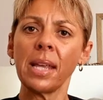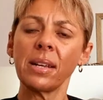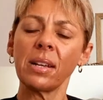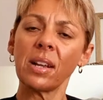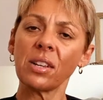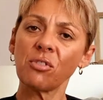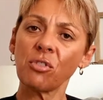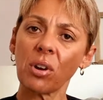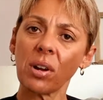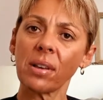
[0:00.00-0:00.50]

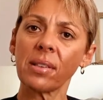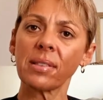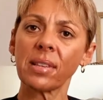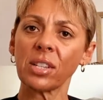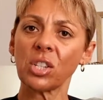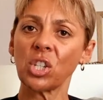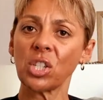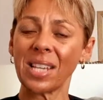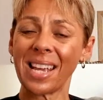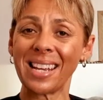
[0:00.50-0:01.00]
Now, drugs
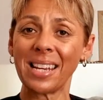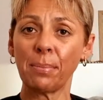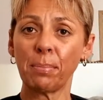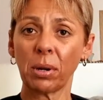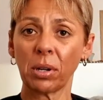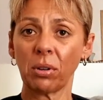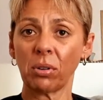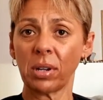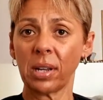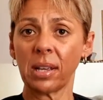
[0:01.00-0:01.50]
such as
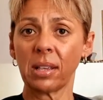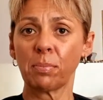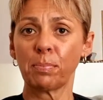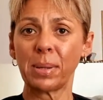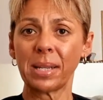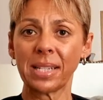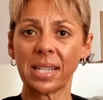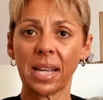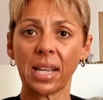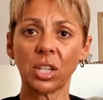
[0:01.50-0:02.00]
antibiotics
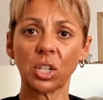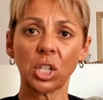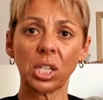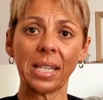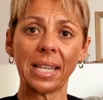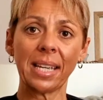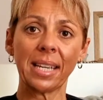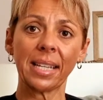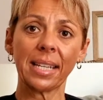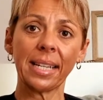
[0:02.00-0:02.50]

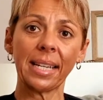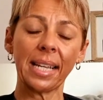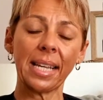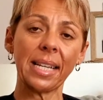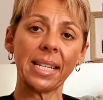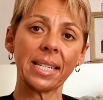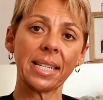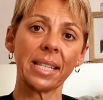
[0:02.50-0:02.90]
potentially can lead